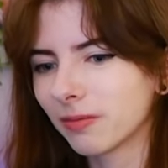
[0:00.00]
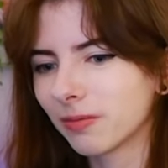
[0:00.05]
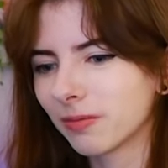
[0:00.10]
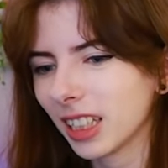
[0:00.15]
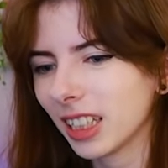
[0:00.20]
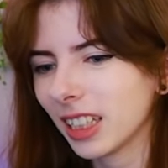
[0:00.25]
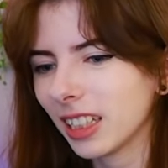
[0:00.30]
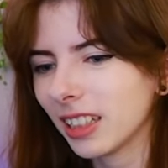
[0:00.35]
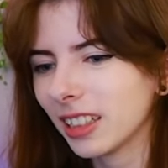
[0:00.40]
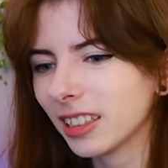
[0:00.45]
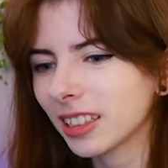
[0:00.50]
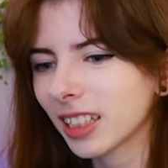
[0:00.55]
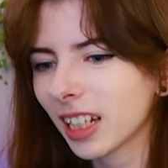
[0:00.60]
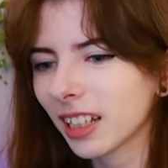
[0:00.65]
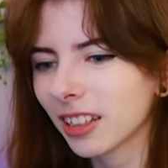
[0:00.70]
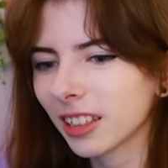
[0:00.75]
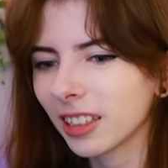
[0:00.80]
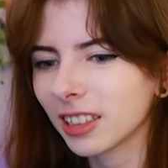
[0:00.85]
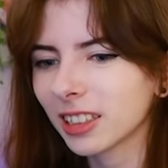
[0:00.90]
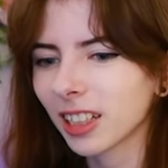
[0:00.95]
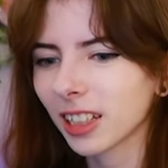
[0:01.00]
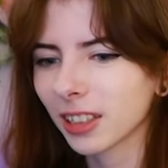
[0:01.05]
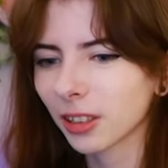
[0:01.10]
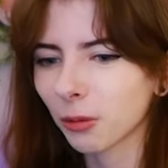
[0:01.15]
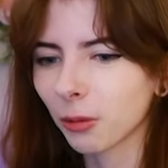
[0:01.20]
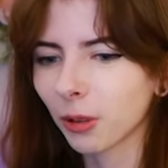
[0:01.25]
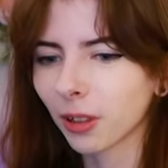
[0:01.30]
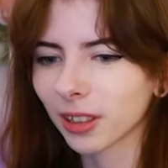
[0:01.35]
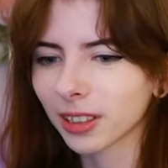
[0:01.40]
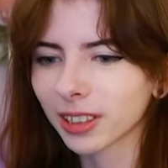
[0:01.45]
He's not, he's not
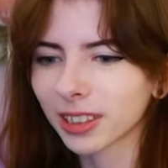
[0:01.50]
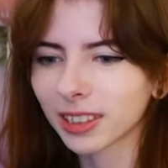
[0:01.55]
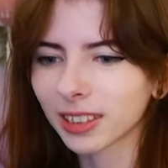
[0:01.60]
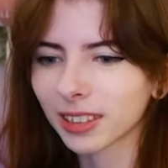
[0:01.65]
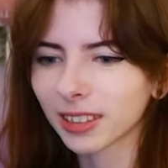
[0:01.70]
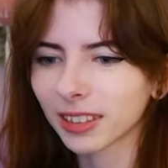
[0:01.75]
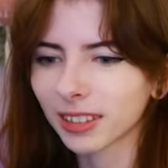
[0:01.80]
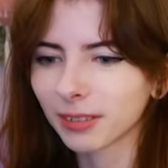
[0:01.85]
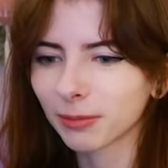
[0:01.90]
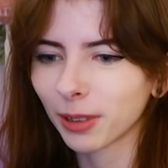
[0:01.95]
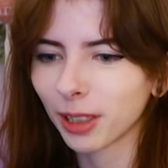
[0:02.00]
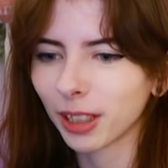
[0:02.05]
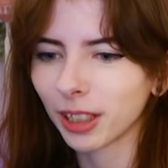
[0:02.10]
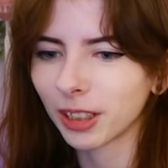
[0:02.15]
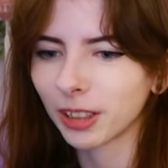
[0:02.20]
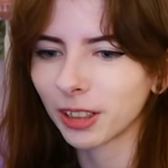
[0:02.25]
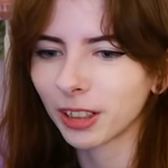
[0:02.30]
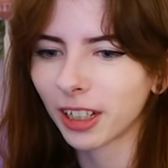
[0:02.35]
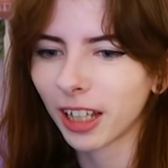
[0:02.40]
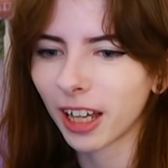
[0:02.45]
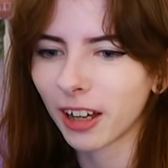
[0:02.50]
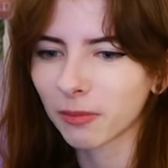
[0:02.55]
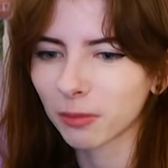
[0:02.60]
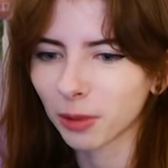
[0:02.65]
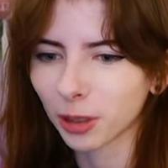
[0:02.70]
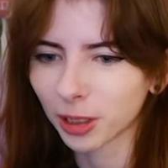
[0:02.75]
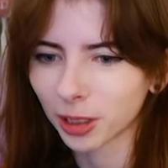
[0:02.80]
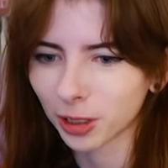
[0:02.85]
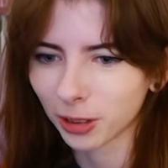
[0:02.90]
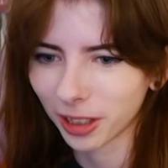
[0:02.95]
the worst, but he could have
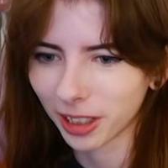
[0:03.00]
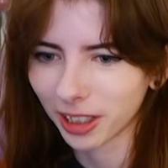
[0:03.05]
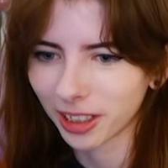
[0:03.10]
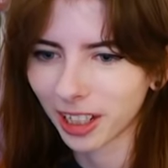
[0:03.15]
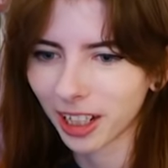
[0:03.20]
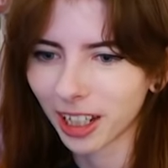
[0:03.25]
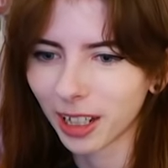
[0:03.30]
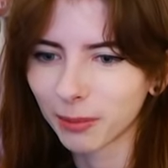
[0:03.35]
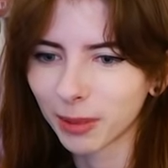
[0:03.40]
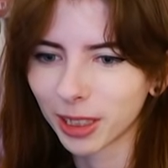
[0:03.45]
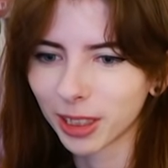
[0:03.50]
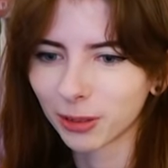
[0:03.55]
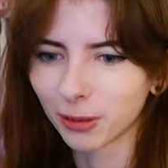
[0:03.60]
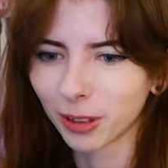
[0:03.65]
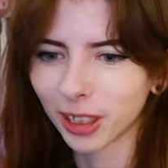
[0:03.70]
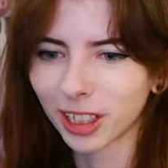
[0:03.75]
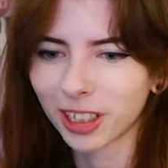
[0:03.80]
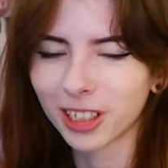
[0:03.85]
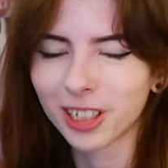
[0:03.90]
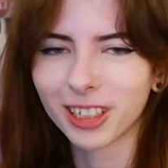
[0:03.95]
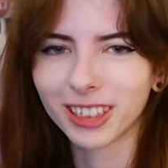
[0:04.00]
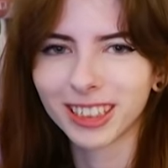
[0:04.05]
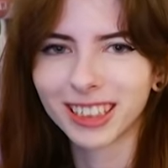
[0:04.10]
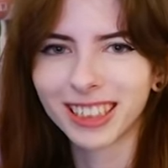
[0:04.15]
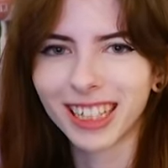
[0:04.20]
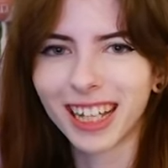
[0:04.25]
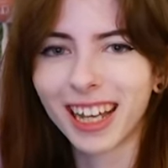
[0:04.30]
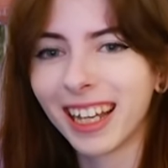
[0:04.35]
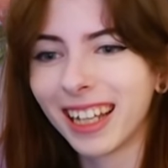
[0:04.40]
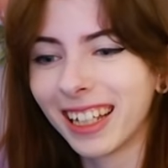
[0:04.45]
more screen time is what it should
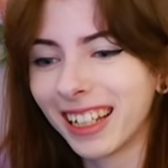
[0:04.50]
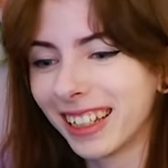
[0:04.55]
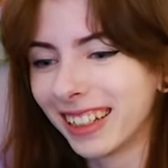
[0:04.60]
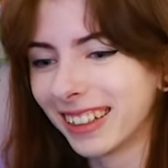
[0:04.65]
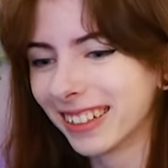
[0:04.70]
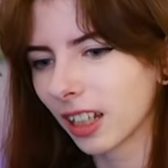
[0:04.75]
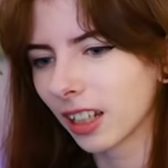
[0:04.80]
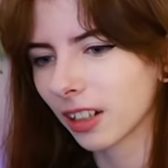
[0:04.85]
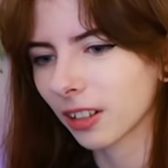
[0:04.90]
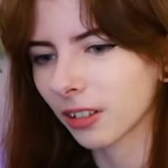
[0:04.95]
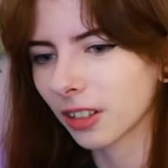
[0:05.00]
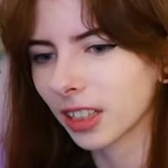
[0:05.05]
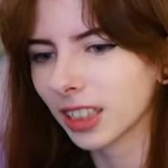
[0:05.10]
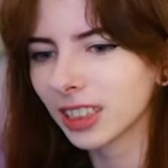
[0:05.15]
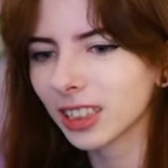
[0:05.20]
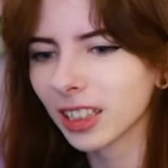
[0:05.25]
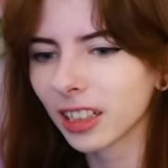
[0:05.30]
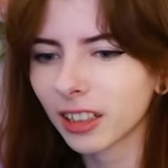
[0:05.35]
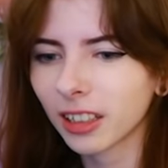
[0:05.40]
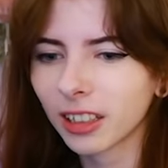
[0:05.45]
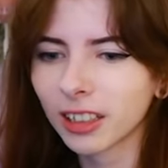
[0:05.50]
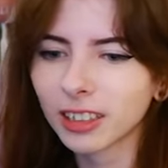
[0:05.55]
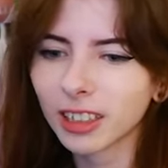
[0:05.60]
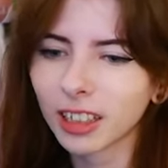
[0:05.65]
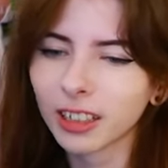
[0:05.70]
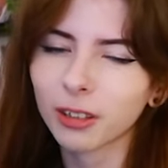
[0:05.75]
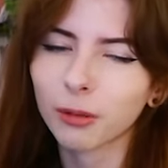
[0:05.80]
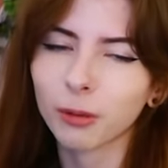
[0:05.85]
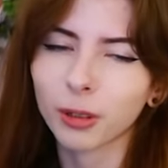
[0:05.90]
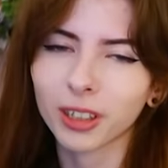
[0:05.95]
say. I don't know, he's not he's
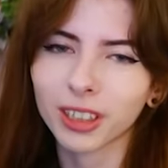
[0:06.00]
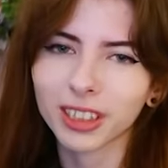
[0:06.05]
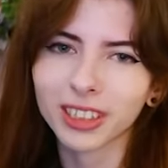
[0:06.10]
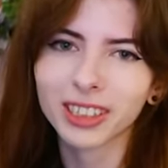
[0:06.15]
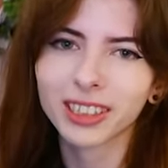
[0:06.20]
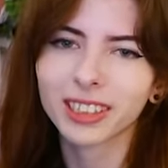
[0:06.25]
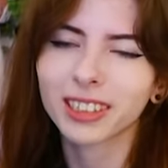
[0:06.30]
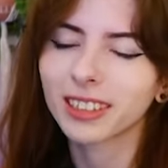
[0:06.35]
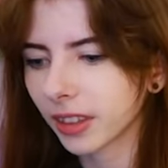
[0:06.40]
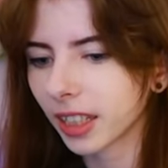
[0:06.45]
not the worst.